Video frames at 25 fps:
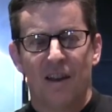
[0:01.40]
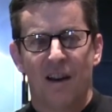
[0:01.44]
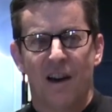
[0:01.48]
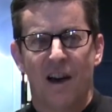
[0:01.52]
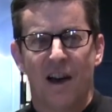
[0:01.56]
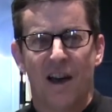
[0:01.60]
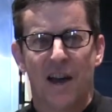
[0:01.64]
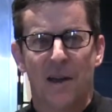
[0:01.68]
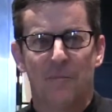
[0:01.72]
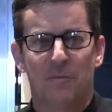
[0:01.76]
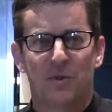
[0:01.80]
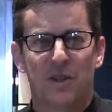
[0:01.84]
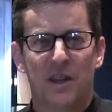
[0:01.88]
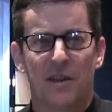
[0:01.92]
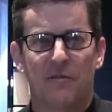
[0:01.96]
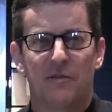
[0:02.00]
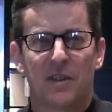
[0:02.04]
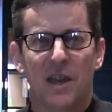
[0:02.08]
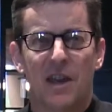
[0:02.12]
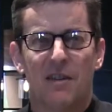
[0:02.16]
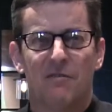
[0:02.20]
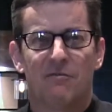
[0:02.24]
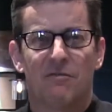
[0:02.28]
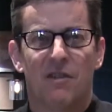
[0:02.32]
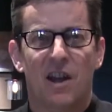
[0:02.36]
Hi, I'm
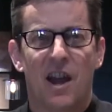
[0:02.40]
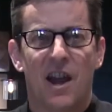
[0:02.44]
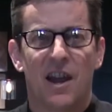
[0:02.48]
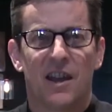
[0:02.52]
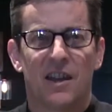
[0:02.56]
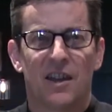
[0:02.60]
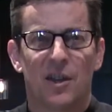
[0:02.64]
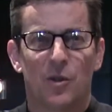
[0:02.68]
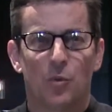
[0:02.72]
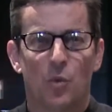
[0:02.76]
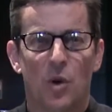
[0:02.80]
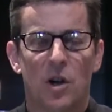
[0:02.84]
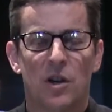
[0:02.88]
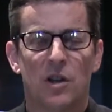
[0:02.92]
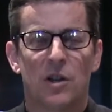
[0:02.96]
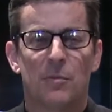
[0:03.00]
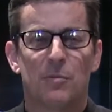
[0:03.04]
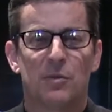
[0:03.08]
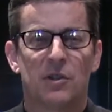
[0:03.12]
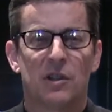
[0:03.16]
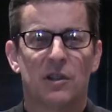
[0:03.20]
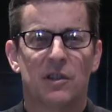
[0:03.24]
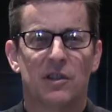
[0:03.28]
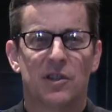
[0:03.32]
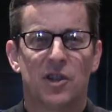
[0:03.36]
Chef Ken Frank.
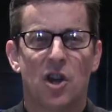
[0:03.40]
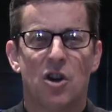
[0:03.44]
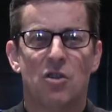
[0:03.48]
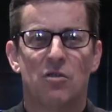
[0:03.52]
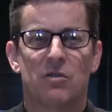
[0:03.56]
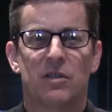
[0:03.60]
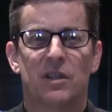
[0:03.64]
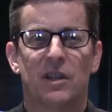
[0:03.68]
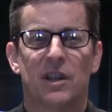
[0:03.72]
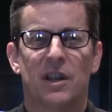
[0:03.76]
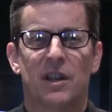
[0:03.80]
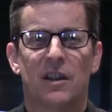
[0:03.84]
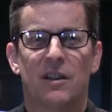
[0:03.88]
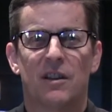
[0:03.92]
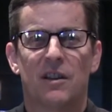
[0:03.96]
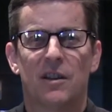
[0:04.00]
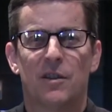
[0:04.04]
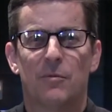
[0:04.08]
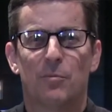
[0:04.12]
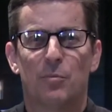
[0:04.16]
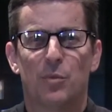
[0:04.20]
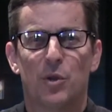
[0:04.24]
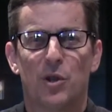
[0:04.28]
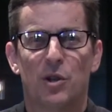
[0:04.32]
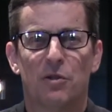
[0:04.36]
Welcome to the Toque here
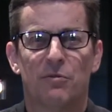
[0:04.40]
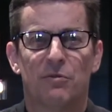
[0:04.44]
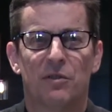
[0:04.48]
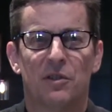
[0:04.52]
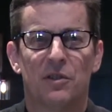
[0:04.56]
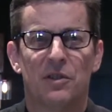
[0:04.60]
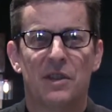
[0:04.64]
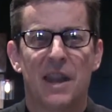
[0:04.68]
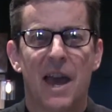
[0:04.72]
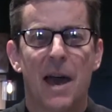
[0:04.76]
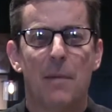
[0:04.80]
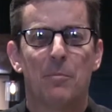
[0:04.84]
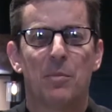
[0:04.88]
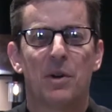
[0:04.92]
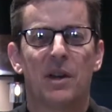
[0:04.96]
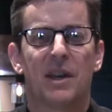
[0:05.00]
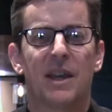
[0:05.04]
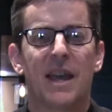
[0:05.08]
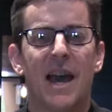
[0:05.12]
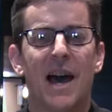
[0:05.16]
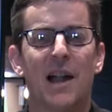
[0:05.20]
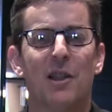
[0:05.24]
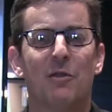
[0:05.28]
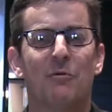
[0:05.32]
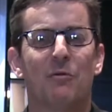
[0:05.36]
in beautiful Napa,
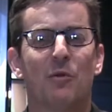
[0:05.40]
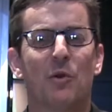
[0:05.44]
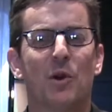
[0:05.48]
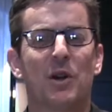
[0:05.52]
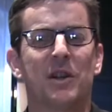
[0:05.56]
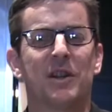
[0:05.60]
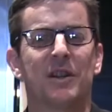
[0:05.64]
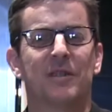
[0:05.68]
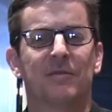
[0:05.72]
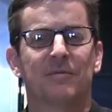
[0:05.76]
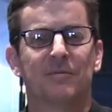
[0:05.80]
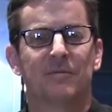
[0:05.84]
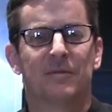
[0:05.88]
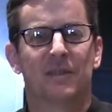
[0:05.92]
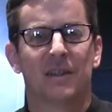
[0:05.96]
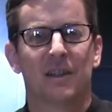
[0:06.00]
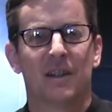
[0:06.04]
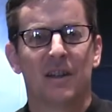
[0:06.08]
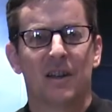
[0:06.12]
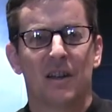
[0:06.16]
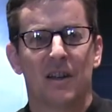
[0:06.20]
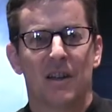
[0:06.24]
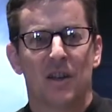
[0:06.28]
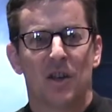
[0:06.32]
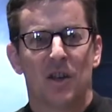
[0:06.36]
California.
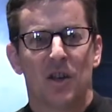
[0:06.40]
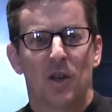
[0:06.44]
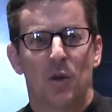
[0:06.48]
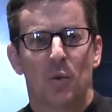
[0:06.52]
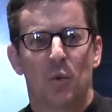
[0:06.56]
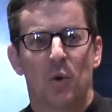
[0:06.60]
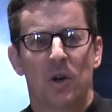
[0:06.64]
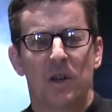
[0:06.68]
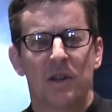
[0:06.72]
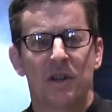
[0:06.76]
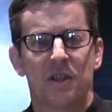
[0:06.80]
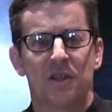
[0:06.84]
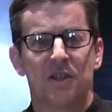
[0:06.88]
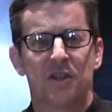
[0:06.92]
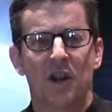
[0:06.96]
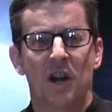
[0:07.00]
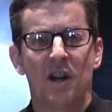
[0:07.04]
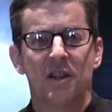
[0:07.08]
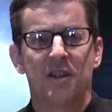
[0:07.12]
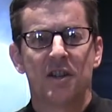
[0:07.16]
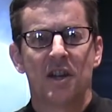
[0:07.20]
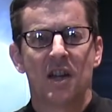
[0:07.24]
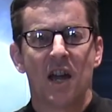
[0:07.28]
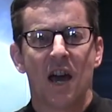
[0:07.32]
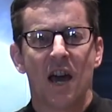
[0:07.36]
We're going to
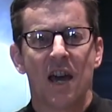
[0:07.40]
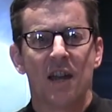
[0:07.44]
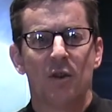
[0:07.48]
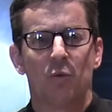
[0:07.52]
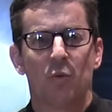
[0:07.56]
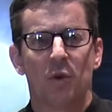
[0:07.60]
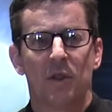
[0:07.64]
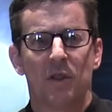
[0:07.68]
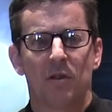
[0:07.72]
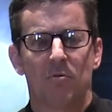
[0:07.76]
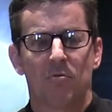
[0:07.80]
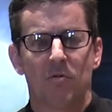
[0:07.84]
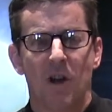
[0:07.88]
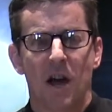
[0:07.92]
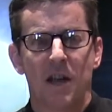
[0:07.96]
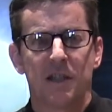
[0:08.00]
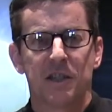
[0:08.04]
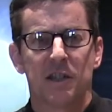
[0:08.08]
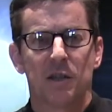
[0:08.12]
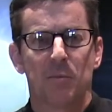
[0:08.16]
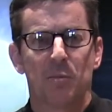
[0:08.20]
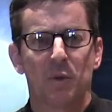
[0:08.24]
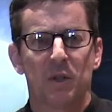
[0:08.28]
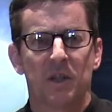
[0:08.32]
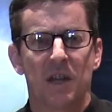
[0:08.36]
start tonight with a
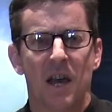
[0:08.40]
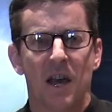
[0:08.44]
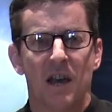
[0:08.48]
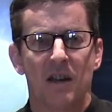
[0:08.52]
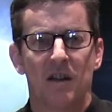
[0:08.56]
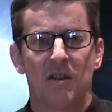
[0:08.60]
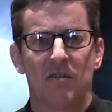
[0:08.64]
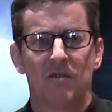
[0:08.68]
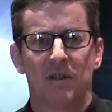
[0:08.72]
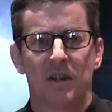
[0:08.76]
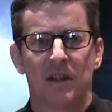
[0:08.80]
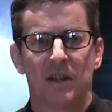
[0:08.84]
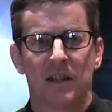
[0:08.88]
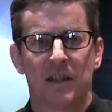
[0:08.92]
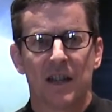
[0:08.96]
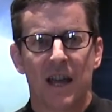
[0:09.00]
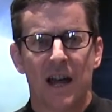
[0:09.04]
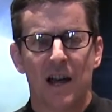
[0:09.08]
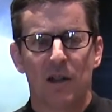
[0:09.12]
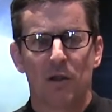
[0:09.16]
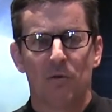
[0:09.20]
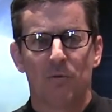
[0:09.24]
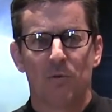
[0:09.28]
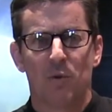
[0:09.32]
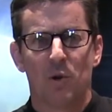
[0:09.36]
rusty potato and
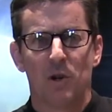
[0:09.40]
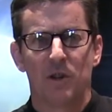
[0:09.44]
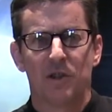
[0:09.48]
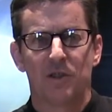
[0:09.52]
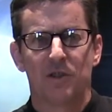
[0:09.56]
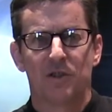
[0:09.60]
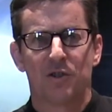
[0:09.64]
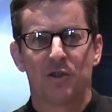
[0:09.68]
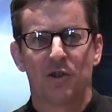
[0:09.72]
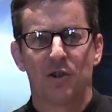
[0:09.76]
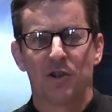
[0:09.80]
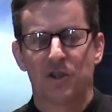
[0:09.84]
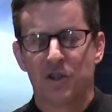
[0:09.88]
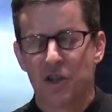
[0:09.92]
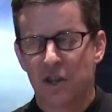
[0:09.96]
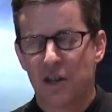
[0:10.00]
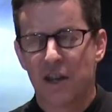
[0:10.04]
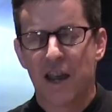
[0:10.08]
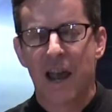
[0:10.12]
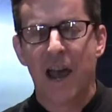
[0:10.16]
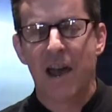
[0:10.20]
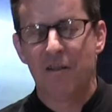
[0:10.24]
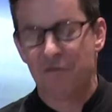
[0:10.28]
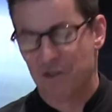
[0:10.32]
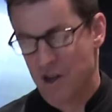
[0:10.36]
California sturgeon
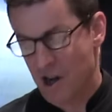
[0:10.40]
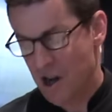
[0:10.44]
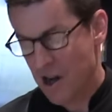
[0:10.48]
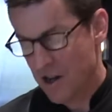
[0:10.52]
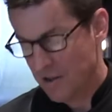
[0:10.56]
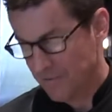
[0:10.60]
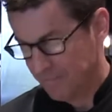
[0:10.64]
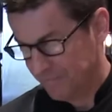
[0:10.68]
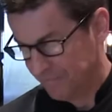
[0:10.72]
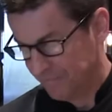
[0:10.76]
caviar.